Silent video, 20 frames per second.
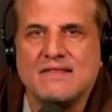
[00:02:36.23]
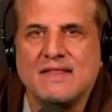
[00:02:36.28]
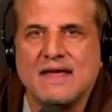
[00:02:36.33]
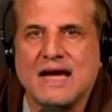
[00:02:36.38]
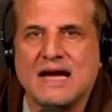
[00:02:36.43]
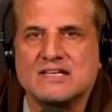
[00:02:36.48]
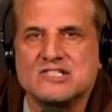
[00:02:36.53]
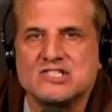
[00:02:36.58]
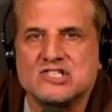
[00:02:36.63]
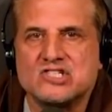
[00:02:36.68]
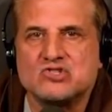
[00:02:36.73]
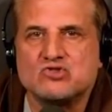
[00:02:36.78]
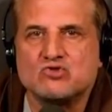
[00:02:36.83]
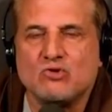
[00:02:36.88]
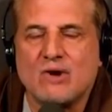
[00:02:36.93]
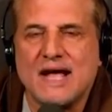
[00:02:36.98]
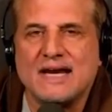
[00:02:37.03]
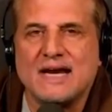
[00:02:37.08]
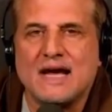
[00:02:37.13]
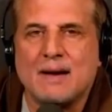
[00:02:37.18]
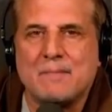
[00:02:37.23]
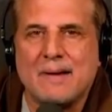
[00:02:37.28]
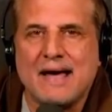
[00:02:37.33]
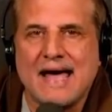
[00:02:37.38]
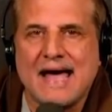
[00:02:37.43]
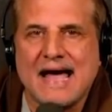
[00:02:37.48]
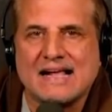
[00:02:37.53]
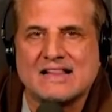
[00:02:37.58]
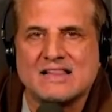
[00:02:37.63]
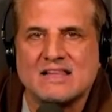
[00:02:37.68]
They are straight up
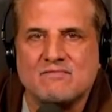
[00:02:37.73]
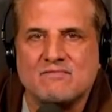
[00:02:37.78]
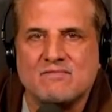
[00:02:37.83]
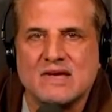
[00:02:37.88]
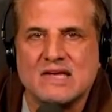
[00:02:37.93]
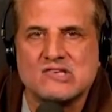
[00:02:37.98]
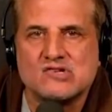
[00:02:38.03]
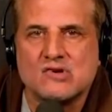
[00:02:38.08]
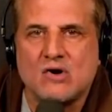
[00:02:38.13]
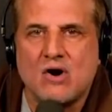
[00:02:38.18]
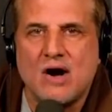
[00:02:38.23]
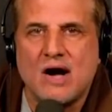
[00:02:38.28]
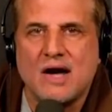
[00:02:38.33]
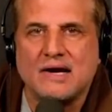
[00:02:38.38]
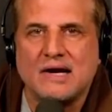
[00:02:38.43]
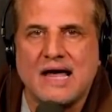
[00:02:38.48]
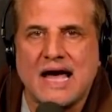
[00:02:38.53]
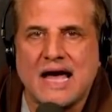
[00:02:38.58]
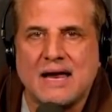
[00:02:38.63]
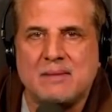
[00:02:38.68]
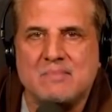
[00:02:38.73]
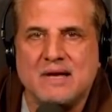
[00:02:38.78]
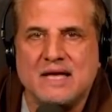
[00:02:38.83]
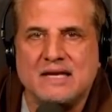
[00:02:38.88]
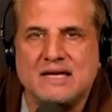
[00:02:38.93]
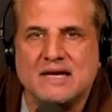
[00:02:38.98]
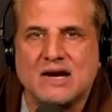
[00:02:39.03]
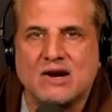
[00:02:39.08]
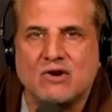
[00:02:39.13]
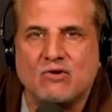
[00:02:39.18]
activists, online
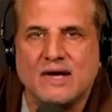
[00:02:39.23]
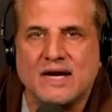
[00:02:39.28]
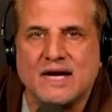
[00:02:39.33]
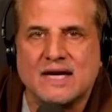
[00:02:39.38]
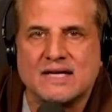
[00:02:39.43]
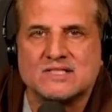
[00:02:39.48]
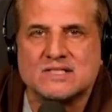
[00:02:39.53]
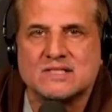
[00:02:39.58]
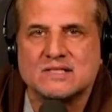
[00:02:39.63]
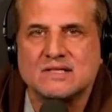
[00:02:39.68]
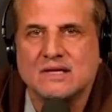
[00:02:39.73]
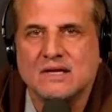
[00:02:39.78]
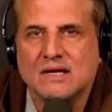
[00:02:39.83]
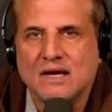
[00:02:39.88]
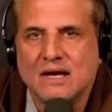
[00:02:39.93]
media critics.